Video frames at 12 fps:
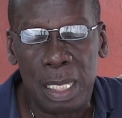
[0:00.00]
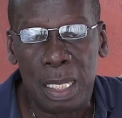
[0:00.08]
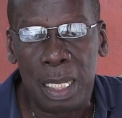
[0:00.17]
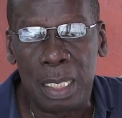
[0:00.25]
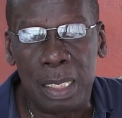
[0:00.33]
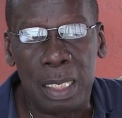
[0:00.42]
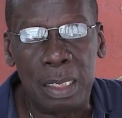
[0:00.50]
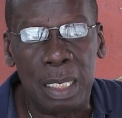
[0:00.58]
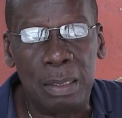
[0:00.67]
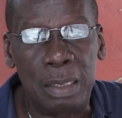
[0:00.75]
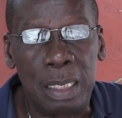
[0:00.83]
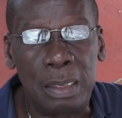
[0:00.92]

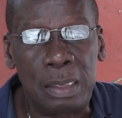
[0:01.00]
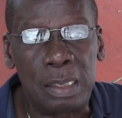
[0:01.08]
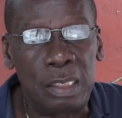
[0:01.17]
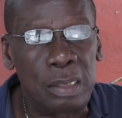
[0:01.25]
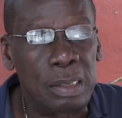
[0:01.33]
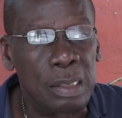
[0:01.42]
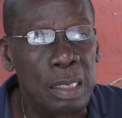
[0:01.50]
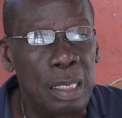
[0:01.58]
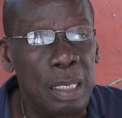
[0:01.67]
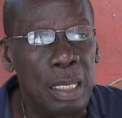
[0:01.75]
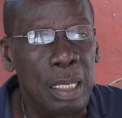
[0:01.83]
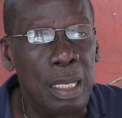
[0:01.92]
is
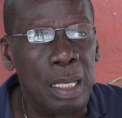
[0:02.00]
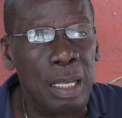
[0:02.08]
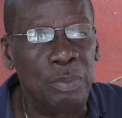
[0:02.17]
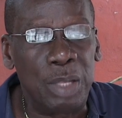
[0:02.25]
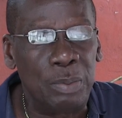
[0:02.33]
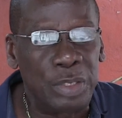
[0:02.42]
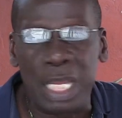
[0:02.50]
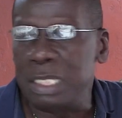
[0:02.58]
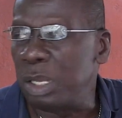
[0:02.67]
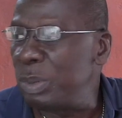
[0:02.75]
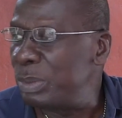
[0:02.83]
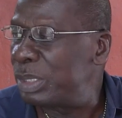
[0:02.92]
him change
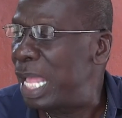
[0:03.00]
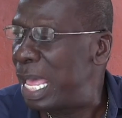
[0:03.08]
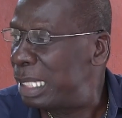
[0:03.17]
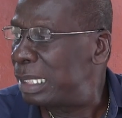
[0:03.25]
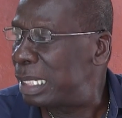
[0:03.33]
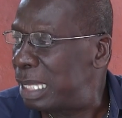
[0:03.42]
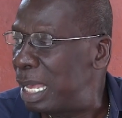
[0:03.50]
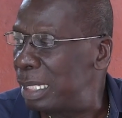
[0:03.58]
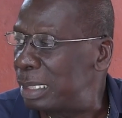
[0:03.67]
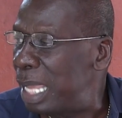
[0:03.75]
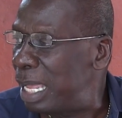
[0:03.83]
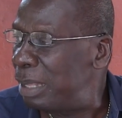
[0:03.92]
up his styles at all
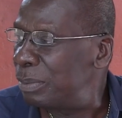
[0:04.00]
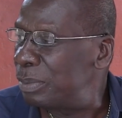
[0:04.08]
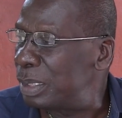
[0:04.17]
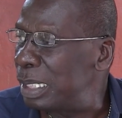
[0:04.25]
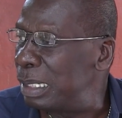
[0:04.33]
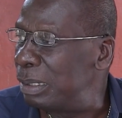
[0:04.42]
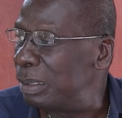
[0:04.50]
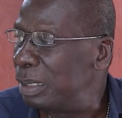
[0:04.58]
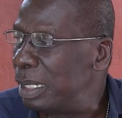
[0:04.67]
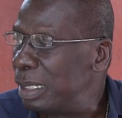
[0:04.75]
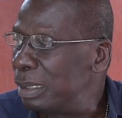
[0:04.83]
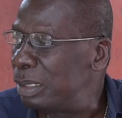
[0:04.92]
time, you know,
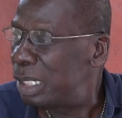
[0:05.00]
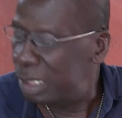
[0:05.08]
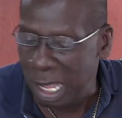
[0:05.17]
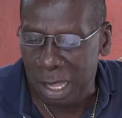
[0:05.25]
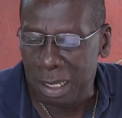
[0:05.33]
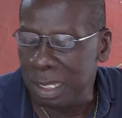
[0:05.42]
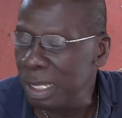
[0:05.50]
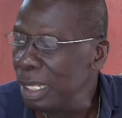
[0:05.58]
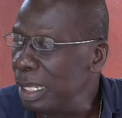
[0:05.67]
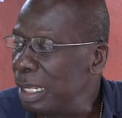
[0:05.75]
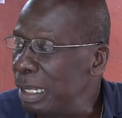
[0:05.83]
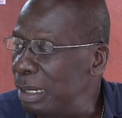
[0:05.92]
to the song.
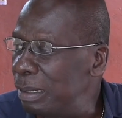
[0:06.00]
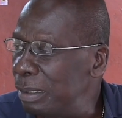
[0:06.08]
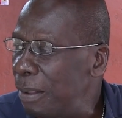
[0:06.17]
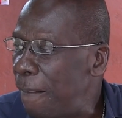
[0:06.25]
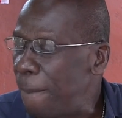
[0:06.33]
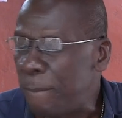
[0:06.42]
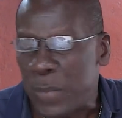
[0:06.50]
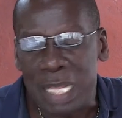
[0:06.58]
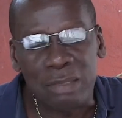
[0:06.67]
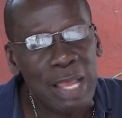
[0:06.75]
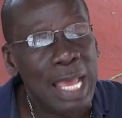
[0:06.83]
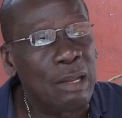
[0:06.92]
You know?
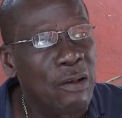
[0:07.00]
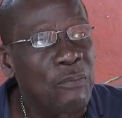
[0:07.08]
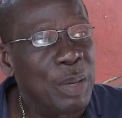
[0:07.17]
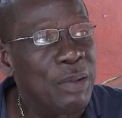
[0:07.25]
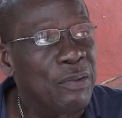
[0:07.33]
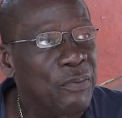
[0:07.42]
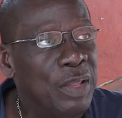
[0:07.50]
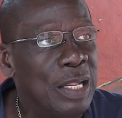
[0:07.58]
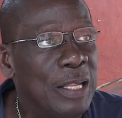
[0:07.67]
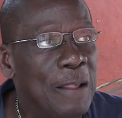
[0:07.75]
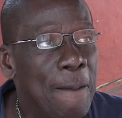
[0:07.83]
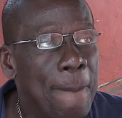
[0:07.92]
That's why I love playing with
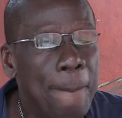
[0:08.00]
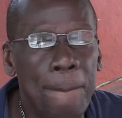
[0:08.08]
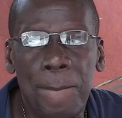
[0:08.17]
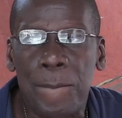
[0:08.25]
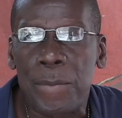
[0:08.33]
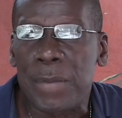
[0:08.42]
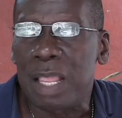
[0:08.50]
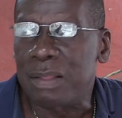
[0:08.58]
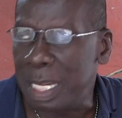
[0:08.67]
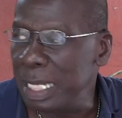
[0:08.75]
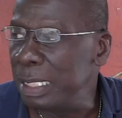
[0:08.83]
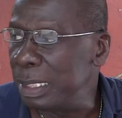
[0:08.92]
Phil.
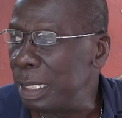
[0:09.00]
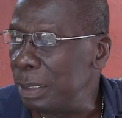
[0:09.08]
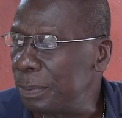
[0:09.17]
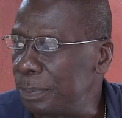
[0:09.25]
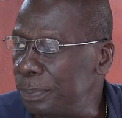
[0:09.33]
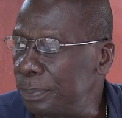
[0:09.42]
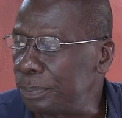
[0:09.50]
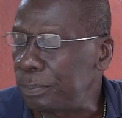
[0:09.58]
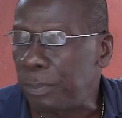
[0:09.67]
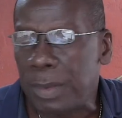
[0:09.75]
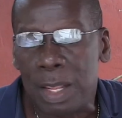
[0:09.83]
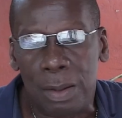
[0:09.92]
Kalinda.
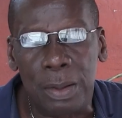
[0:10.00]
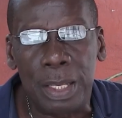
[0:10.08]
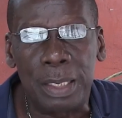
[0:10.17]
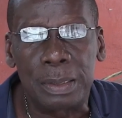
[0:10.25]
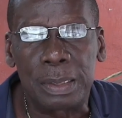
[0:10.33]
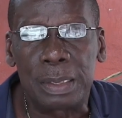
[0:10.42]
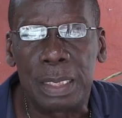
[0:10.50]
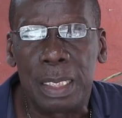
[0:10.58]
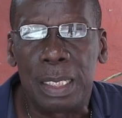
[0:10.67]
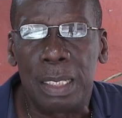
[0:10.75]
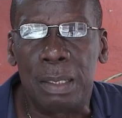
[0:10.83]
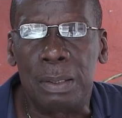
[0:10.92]
Oh yes.
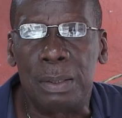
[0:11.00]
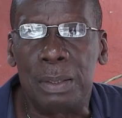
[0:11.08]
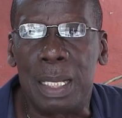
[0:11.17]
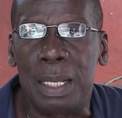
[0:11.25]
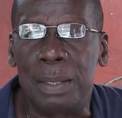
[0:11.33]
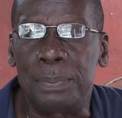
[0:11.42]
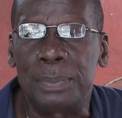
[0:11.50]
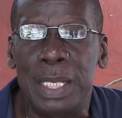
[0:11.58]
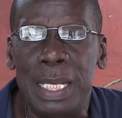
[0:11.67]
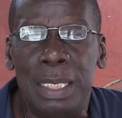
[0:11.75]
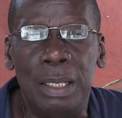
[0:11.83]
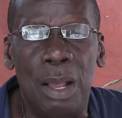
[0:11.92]
You know,
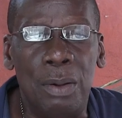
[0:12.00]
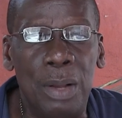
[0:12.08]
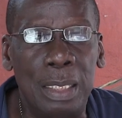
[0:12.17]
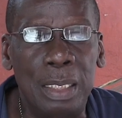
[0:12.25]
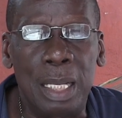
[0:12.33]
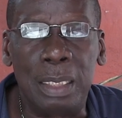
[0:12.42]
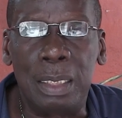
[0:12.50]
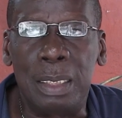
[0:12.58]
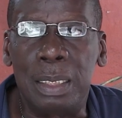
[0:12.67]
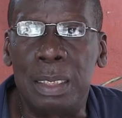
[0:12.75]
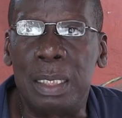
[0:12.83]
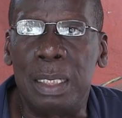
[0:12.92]
now on
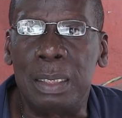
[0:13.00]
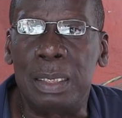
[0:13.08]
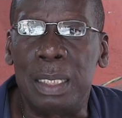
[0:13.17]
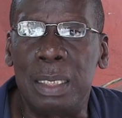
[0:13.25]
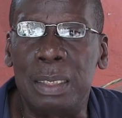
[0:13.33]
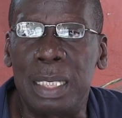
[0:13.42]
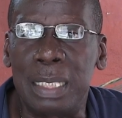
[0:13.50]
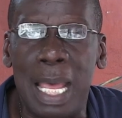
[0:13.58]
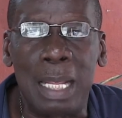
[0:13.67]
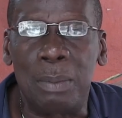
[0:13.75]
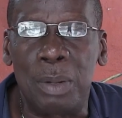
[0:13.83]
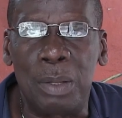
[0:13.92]
that
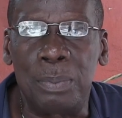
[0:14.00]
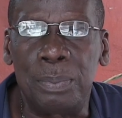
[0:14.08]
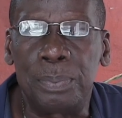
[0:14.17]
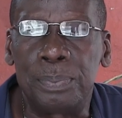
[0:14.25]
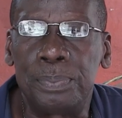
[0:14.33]
album,